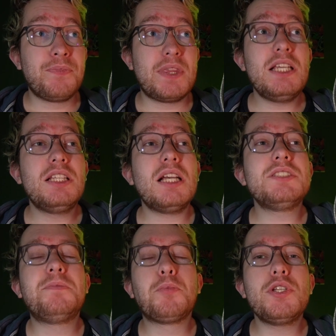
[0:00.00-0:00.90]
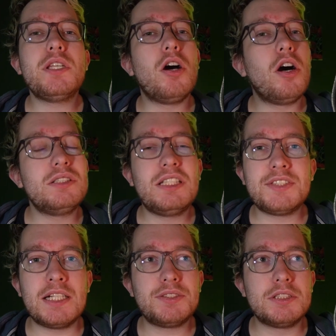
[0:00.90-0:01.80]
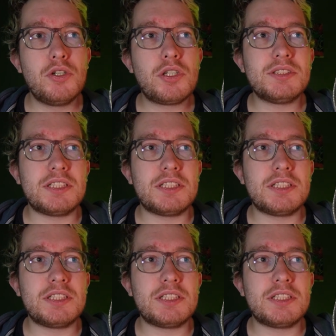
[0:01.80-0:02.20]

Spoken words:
It has pretty odd design solutions,